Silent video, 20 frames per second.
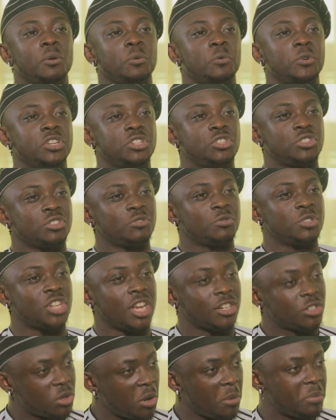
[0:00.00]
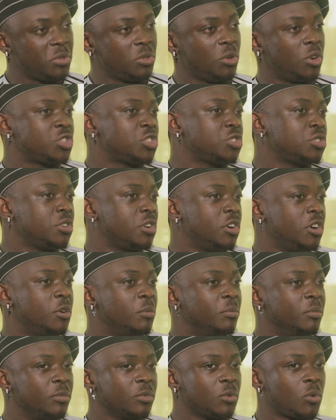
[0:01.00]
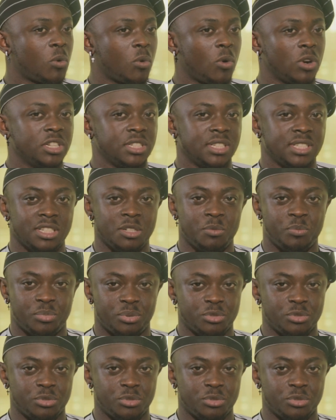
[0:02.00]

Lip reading: which are top-notch quality